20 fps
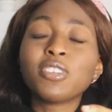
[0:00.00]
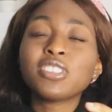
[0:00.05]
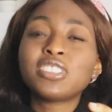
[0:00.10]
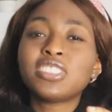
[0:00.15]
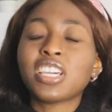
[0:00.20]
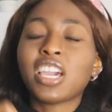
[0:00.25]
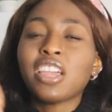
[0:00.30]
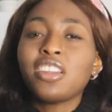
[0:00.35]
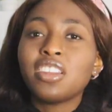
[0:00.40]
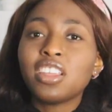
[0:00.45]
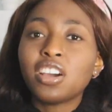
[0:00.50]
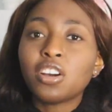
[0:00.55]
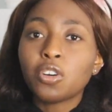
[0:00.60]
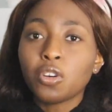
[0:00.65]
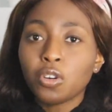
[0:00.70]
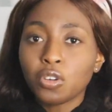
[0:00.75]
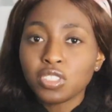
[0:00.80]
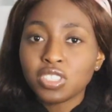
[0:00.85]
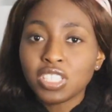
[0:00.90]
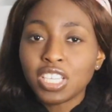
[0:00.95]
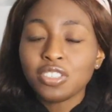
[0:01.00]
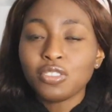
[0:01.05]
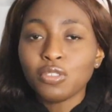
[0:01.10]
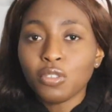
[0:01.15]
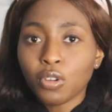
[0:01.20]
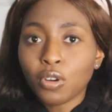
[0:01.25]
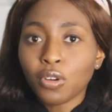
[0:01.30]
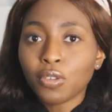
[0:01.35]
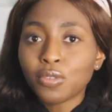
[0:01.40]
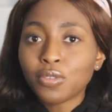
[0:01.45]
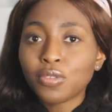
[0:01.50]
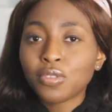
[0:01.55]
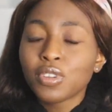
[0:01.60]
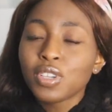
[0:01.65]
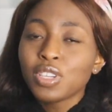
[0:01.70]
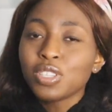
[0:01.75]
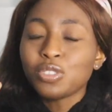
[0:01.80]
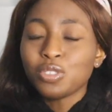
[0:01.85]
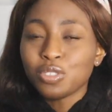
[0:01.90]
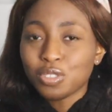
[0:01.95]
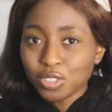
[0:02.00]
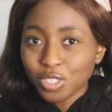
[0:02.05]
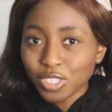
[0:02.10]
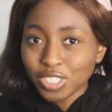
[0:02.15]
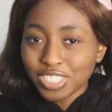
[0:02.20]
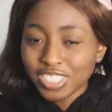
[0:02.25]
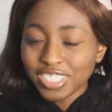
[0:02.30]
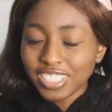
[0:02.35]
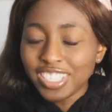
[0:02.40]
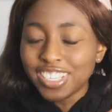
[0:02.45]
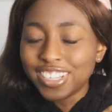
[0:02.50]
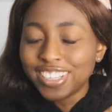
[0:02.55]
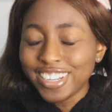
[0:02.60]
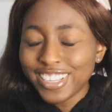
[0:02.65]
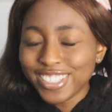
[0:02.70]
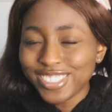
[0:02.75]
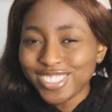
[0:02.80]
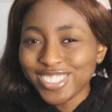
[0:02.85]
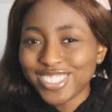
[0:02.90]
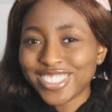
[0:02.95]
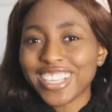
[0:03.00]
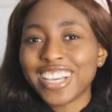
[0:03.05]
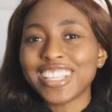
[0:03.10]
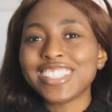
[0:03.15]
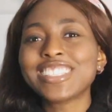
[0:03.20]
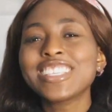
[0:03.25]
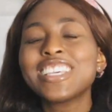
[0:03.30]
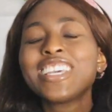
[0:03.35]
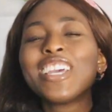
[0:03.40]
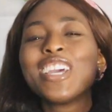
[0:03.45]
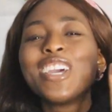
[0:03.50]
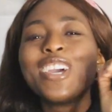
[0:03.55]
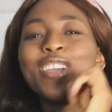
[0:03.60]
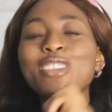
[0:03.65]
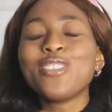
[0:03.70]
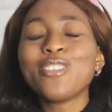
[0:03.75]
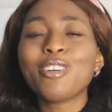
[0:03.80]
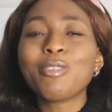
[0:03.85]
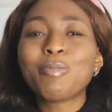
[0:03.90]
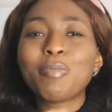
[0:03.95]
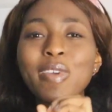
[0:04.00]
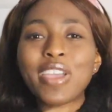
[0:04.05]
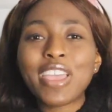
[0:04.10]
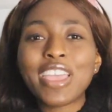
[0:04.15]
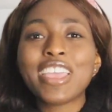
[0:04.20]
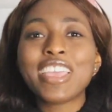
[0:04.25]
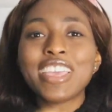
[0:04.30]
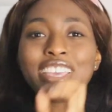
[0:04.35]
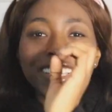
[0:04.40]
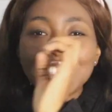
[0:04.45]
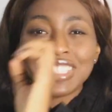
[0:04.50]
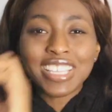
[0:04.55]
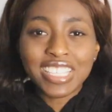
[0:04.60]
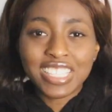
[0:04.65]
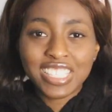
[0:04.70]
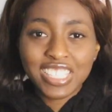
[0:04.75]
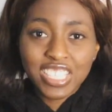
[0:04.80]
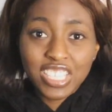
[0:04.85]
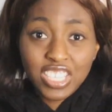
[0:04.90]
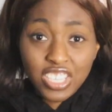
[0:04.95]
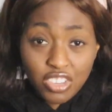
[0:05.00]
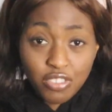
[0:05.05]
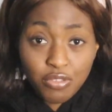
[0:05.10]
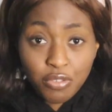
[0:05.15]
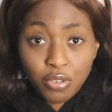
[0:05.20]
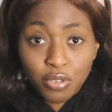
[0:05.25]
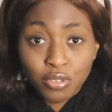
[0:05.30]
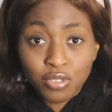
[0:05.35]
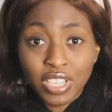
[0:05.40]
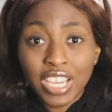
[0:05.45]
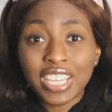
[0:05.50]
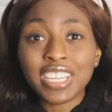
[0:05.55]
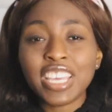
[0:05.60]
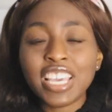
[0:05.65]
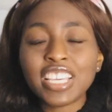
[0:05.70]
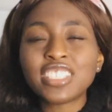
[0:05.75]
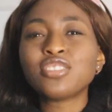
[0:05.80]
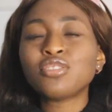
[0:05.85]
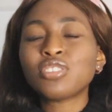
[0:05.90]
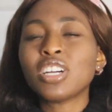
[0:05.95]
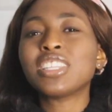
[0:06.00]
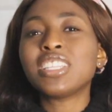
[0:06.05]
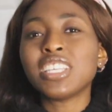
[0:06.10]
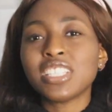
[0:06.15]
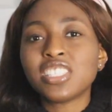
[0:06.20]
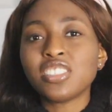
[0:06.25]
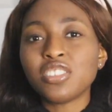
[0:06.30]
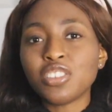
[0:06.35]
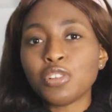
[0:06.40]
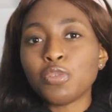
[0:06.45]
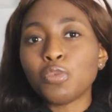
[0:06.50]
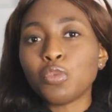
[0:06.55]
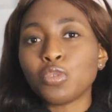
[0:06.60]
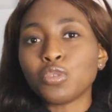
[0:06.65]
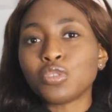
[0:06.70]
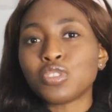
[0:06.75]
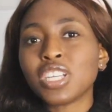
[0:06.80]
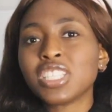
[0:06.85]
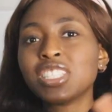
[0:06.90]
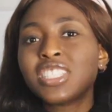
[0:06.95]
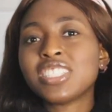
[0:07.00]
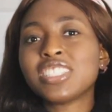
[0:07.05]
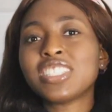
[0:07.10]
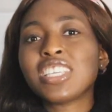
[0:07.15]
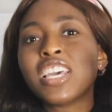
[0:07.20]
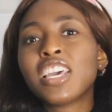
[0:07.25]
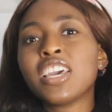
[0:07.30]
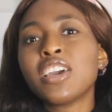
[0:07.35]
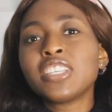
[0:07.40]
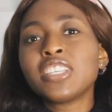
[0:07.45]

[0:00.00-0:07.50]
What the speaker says: you want to take another course that you love to study, let's use that, you pay 30 euros, an extra 30 euros. That is